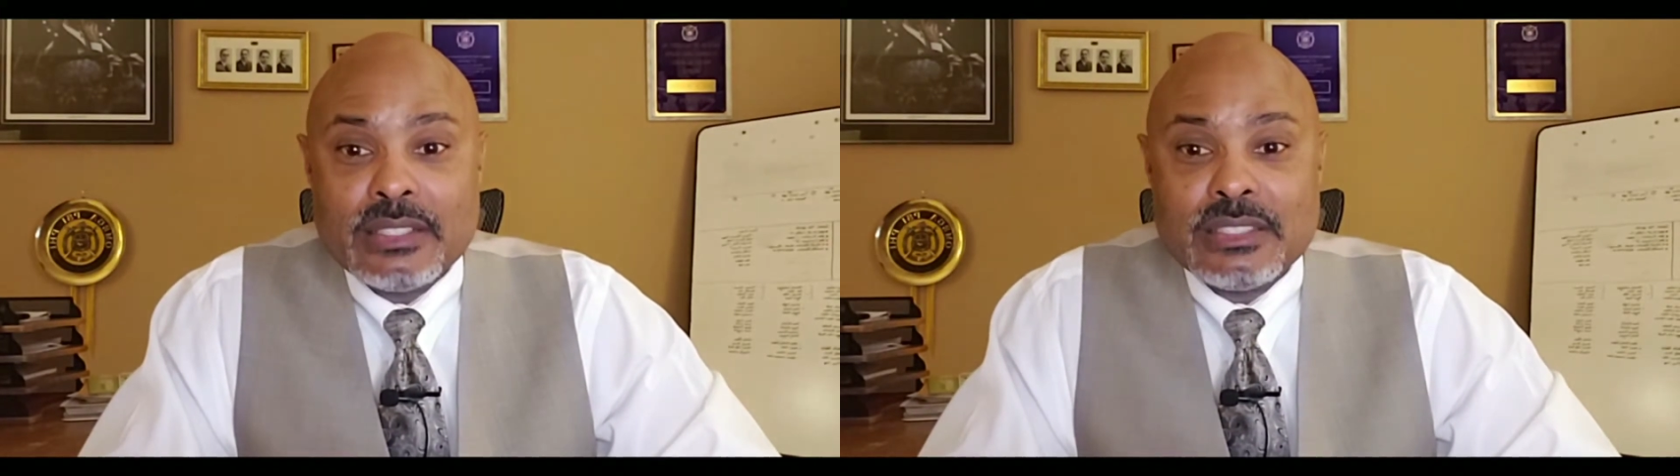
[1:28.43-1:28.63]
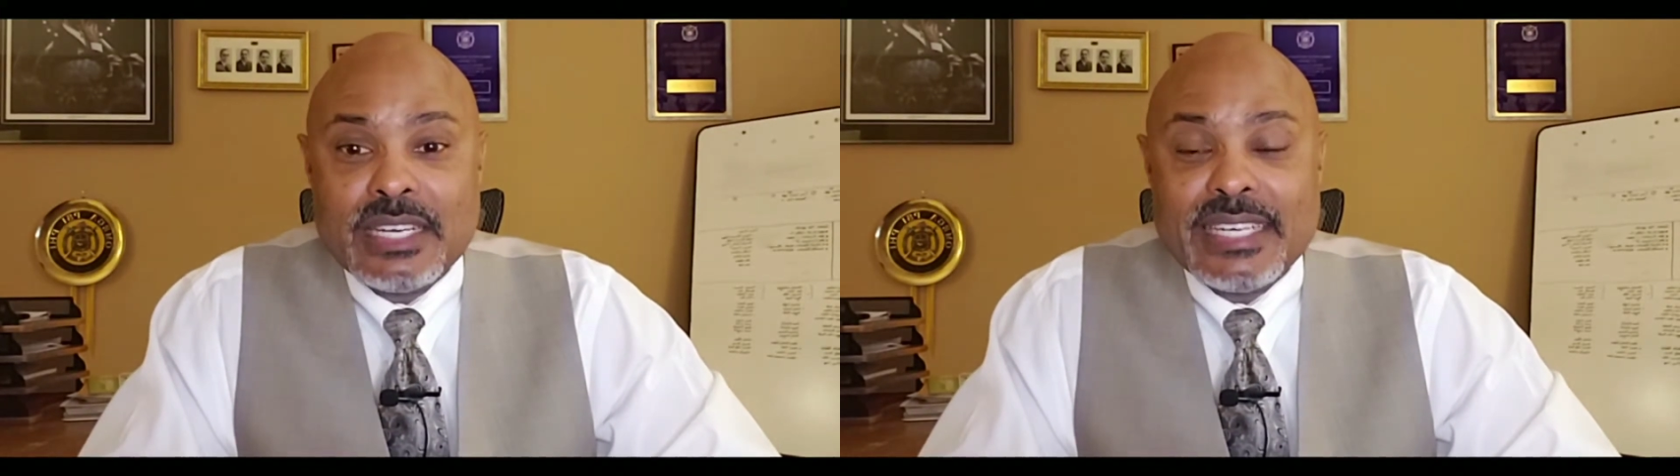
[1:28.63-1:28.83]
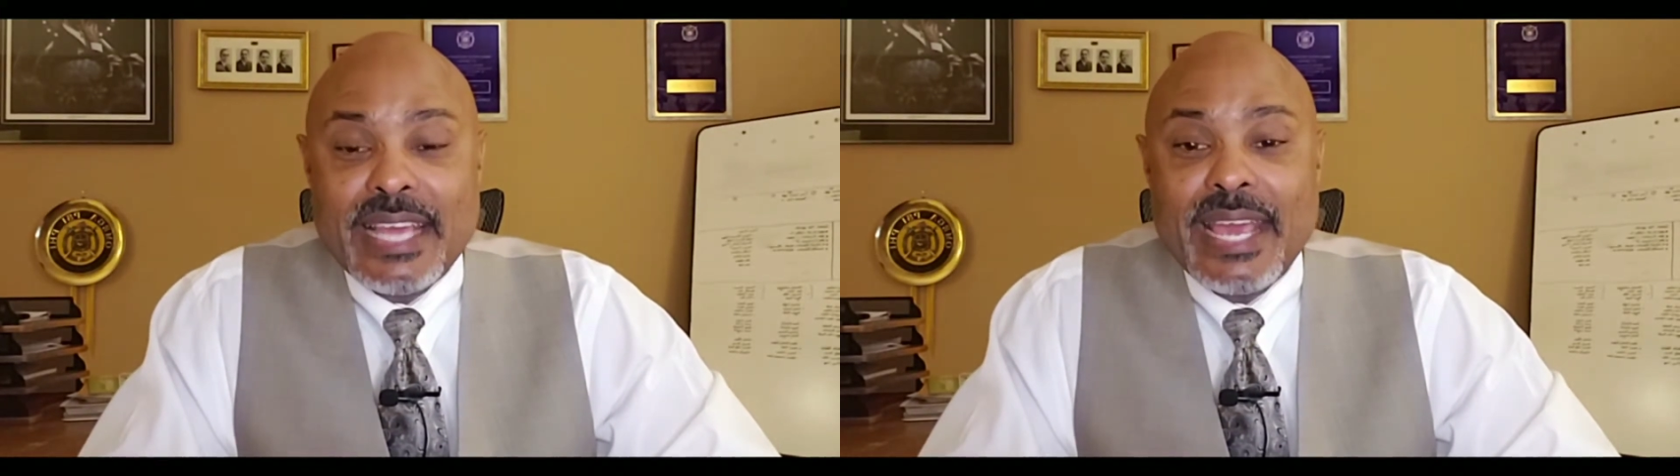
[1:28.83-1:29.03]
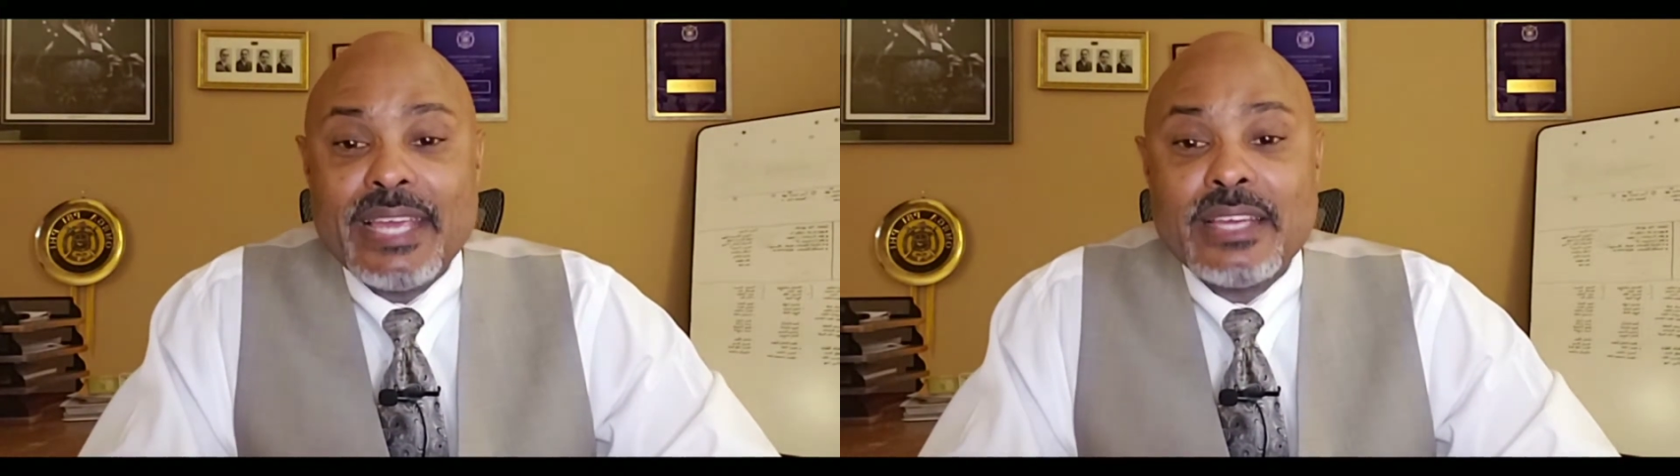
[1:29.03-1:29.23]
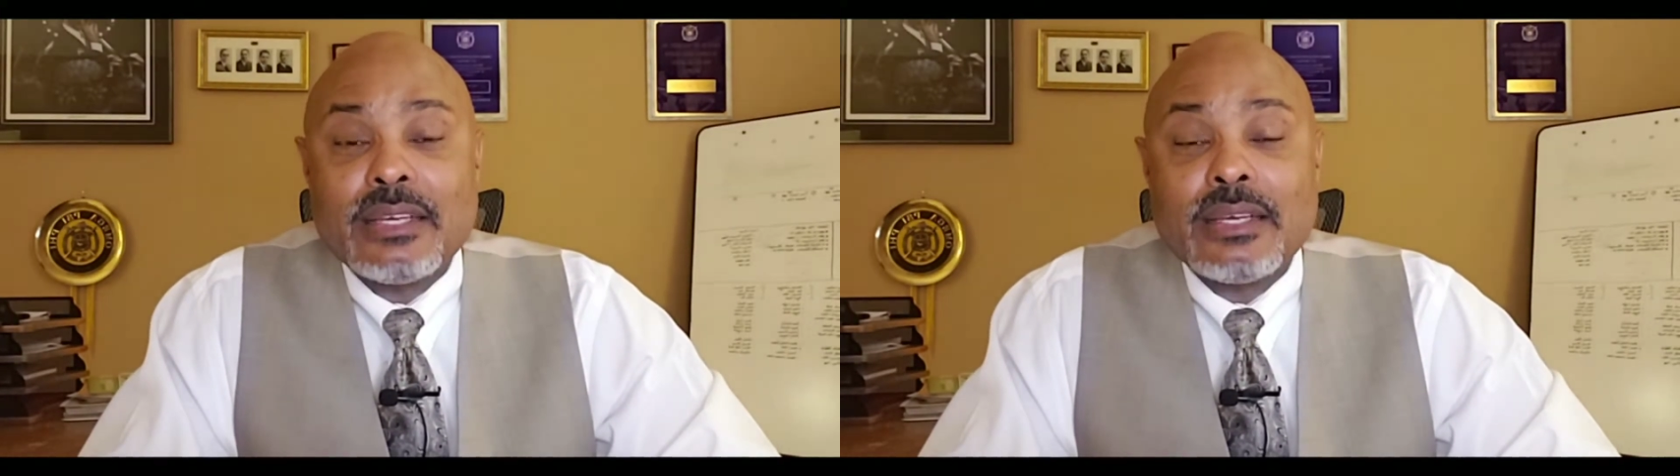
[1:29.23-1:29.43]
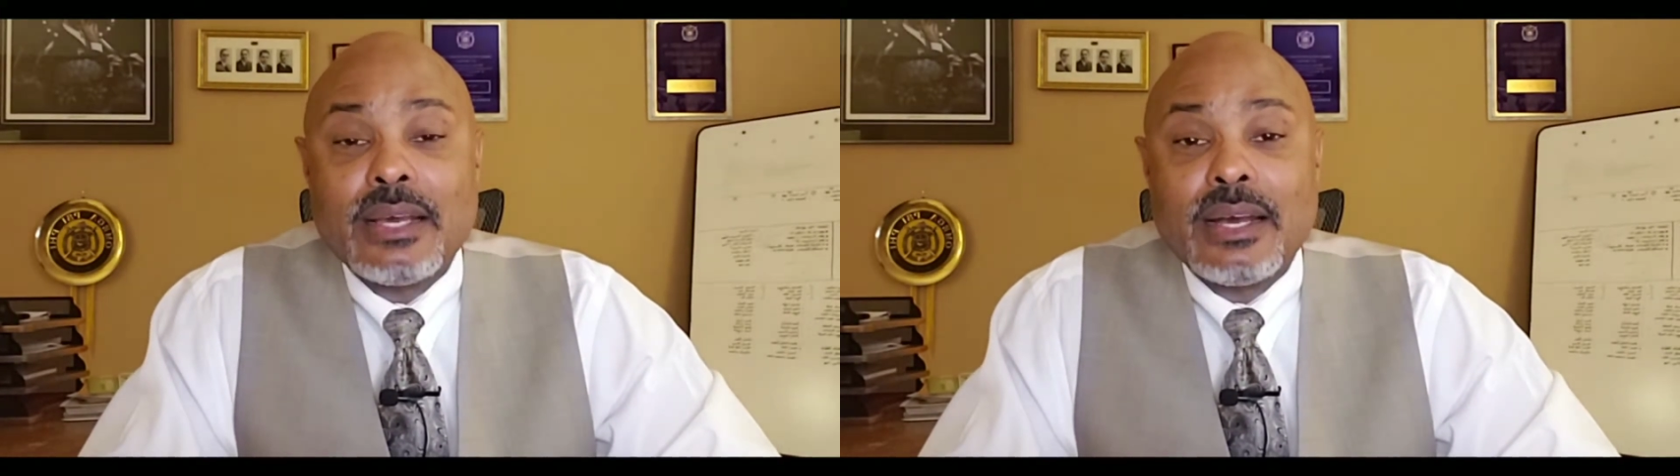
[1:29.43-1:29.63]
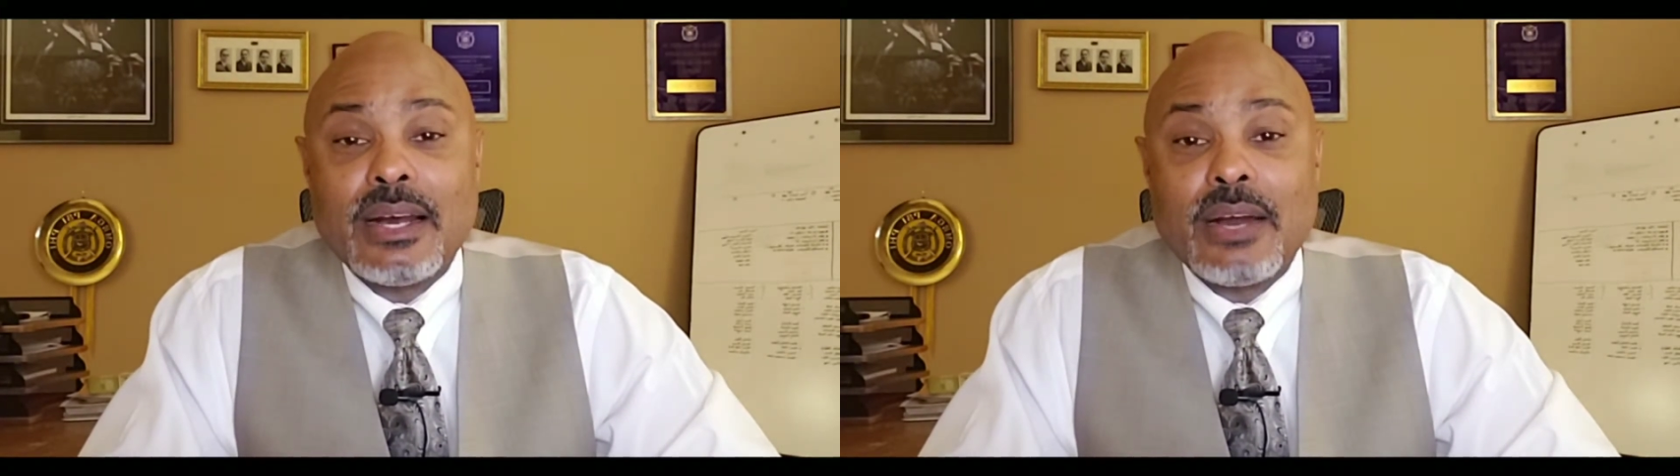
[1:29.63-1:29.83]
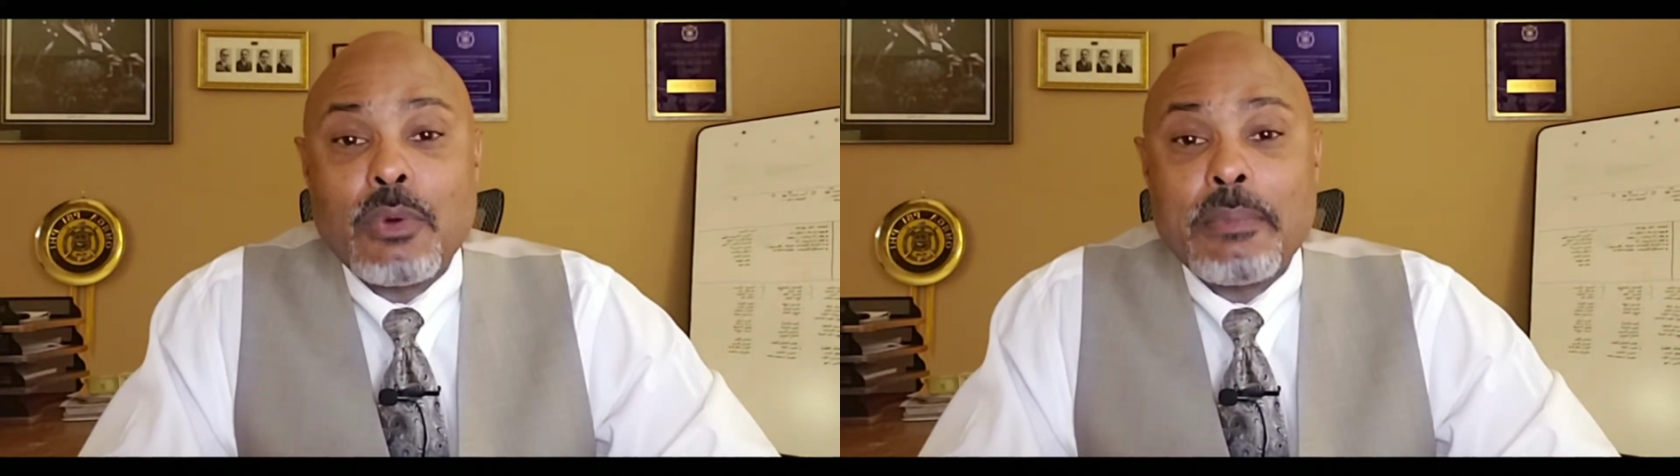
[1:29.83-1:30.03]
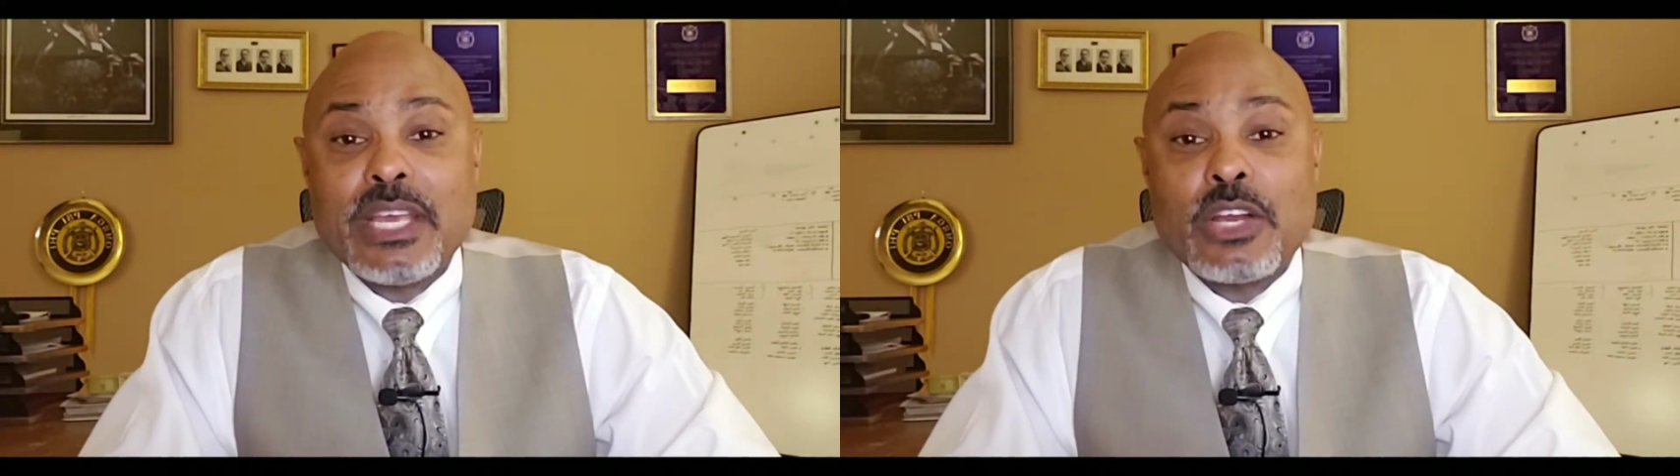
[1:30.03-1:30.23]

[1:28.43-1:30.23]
Today, we'll be